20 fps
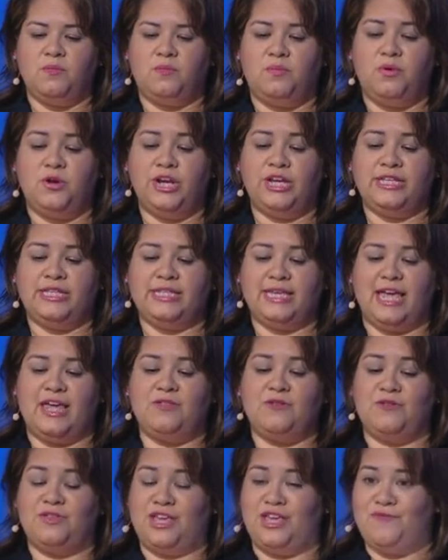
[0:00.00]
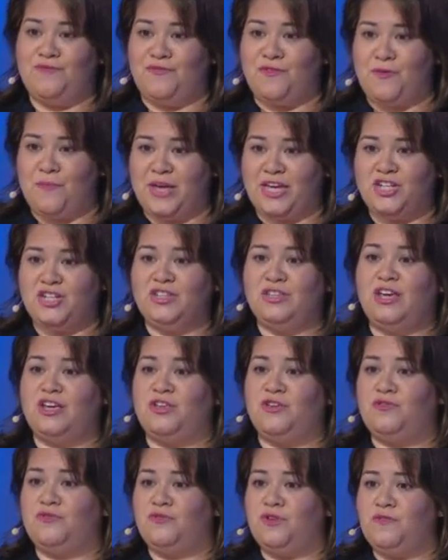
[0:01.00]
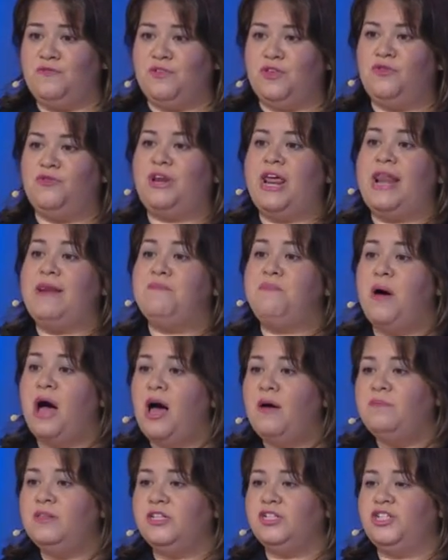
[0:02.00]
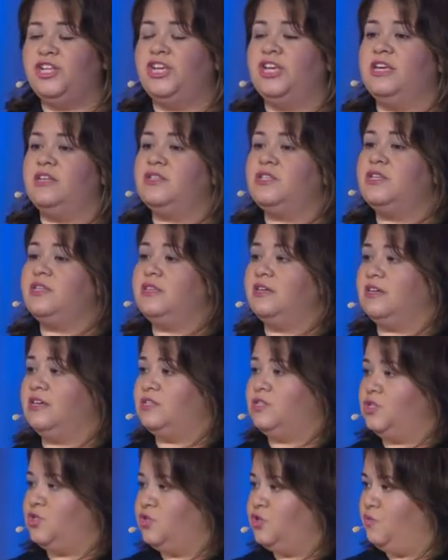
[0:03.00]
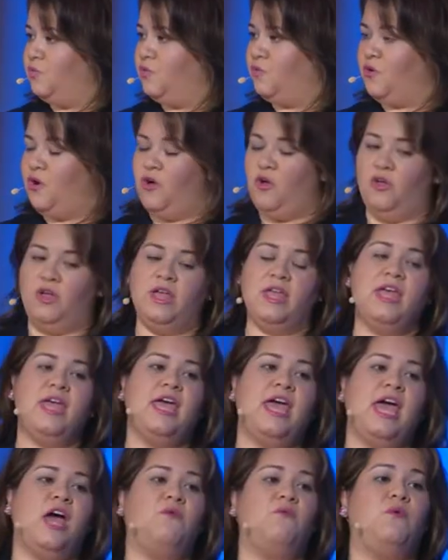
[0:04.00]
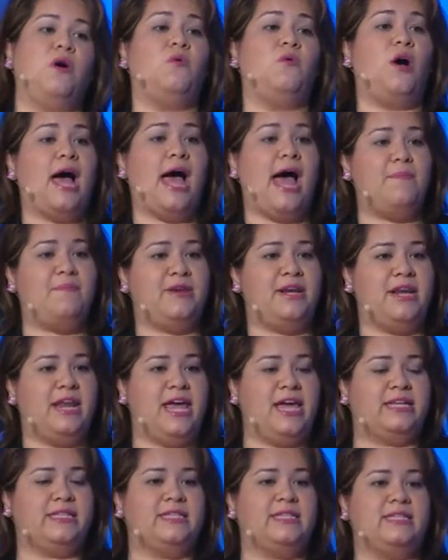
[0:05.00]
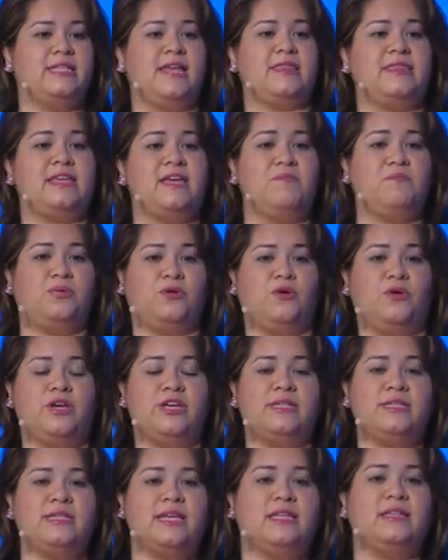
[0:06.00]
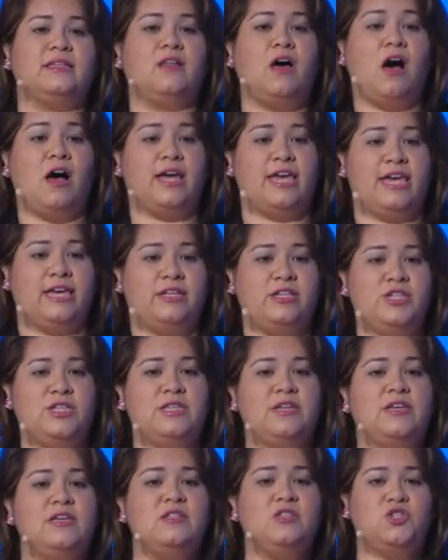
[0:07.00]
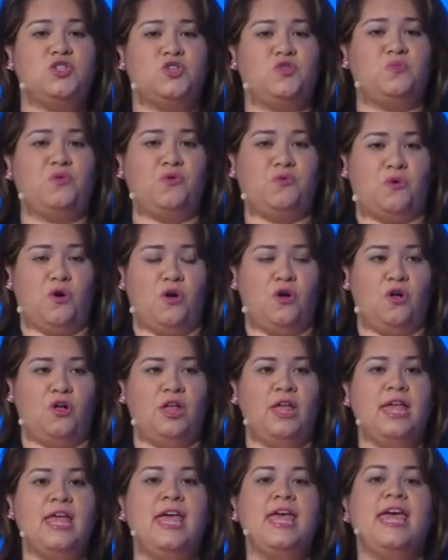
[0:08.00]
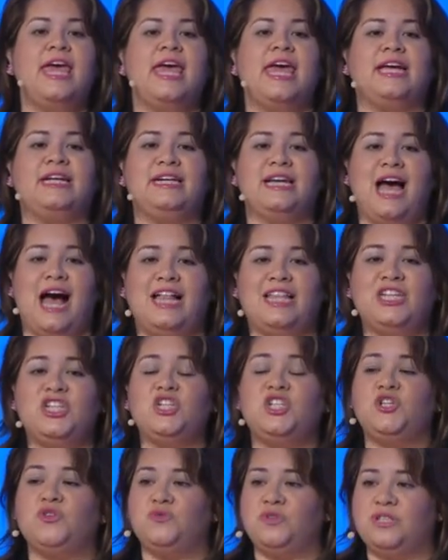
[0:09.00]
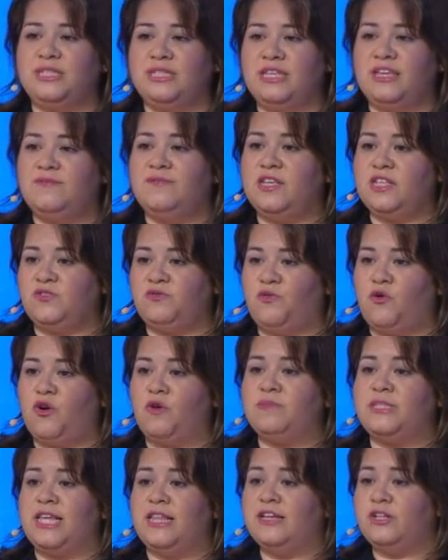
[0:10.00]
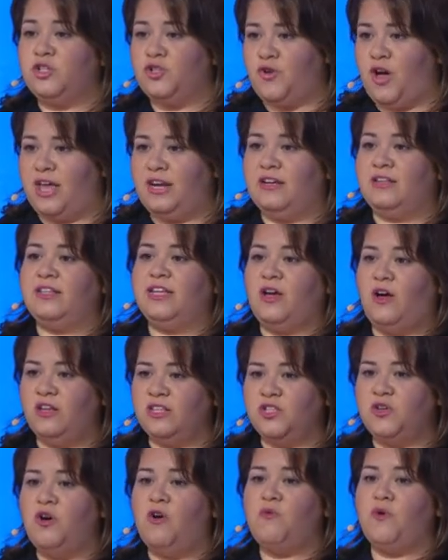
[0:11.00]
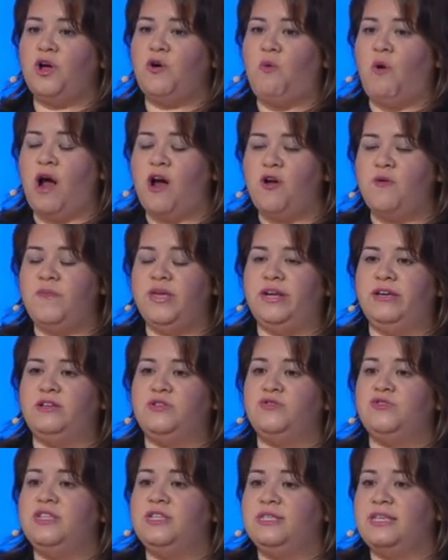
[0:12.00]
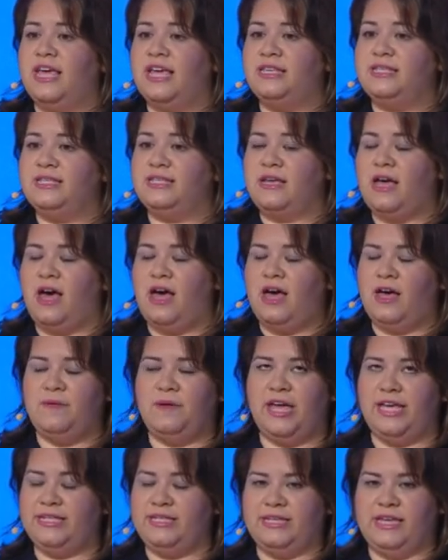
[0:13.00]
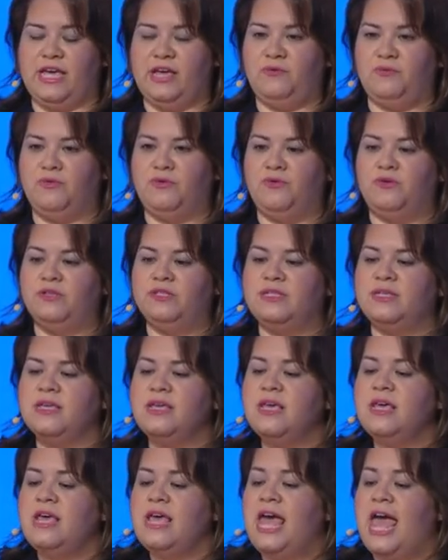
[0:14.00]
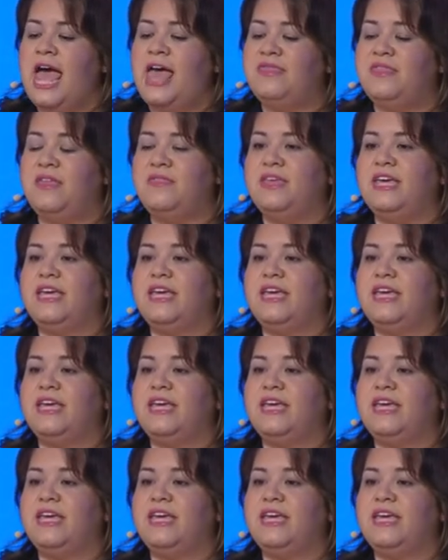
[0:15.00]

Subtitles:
putting together the information that you've reviewed and publishing it to the consumer role. And what will happen next is that the employees can log into the consumer role, acknowledge to receive these forms electronically, also a requirement under these ACA rules, and then they